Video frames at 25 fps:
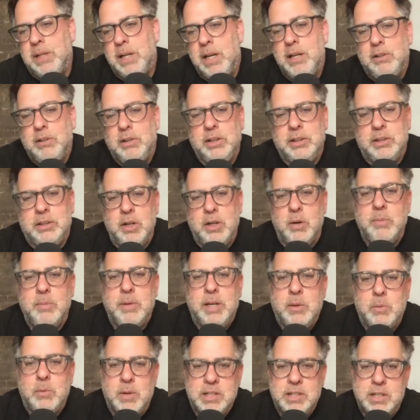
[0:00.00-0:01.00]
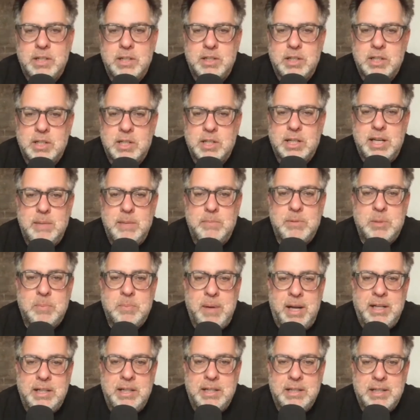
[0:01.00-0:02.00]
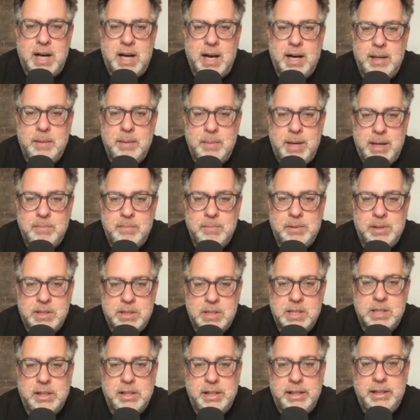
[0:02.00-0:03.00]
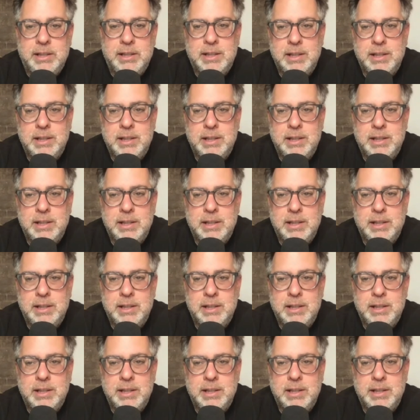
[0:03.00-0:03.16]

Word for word: look, nobody wants to just keep spending time aimlessly.